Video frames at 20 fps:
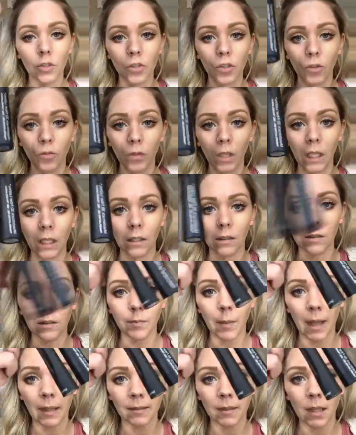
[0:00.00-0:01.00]
two things.
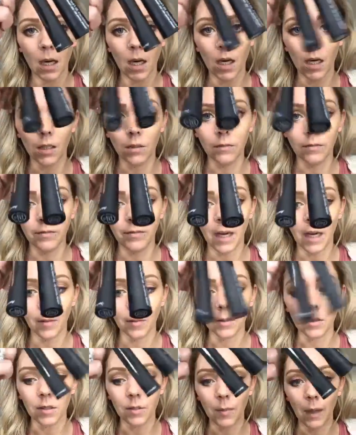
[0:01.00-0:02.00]
Mascara,
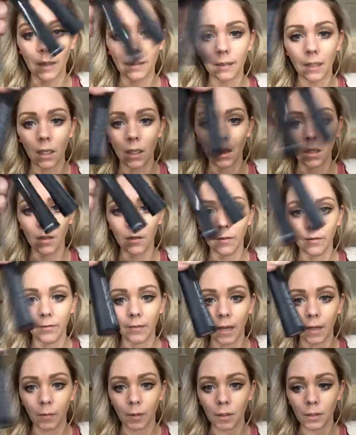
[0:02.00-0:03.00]
fibers. Mascara,
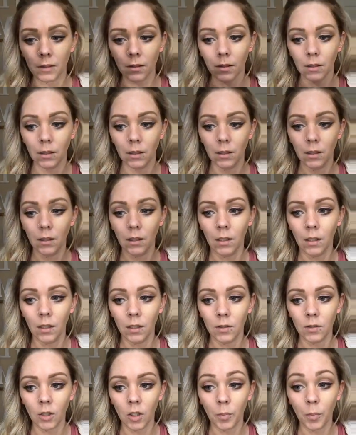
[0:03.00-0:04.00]
fibers.
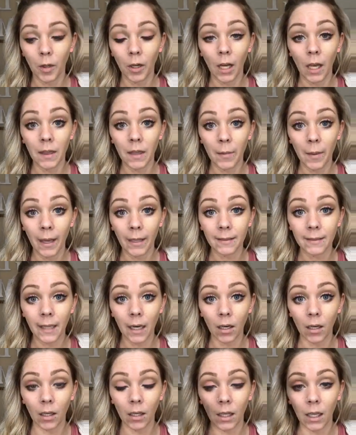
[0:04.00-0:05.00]
So you put on the
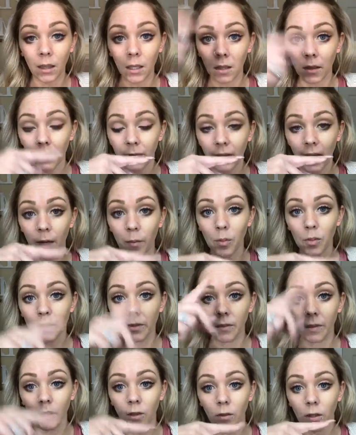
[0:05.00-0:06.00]
mascara and then the fibers,
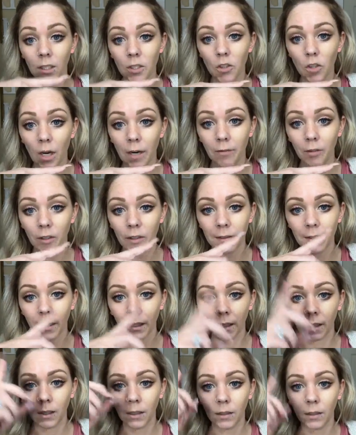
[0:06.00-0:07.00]
and then you let it dry for a
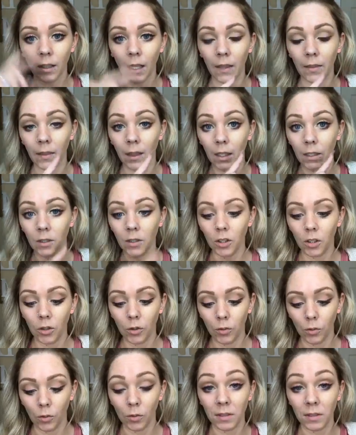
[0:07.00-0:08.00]
second, and then
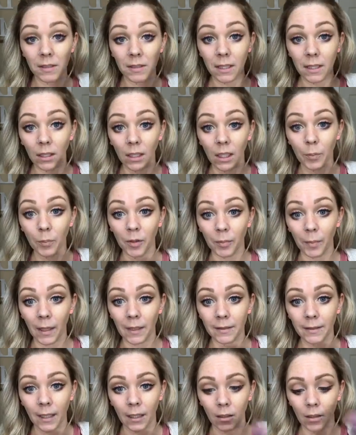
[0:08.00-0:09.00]
you seal it up with
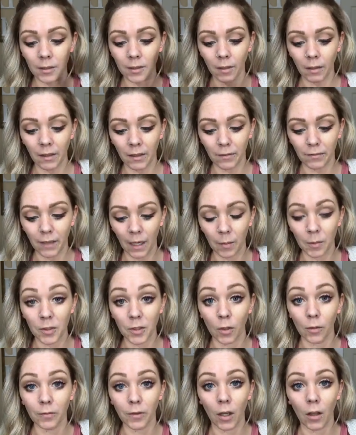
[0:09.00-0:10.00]
mascara so that the fibers
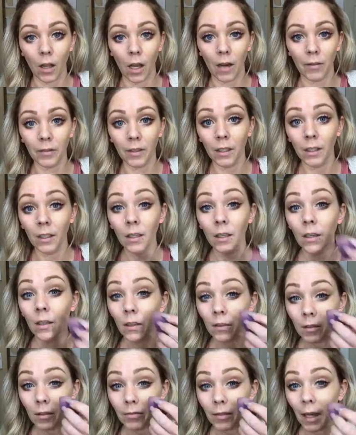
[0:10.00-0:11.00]
don't fall off.
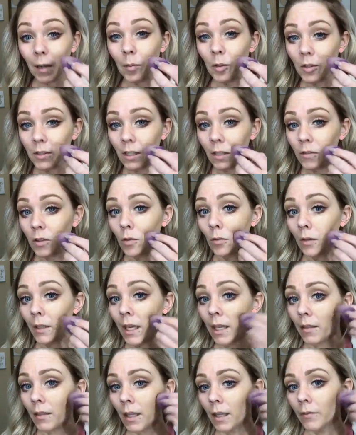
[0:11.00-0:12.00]
The fibers give you
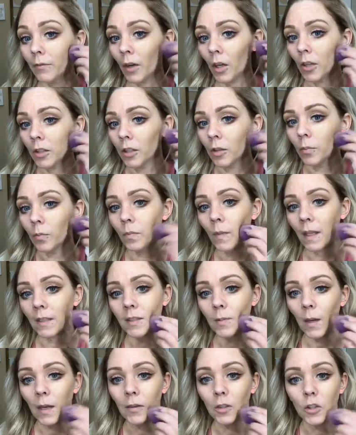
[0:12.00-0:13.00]
length and volume.
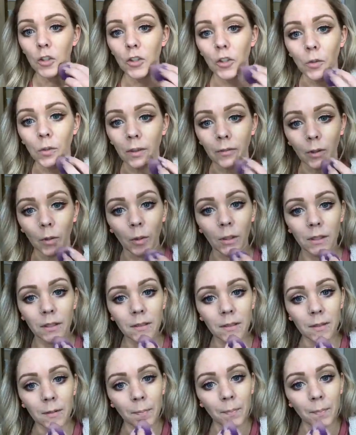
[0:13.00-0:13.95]
That's why there's two different ones.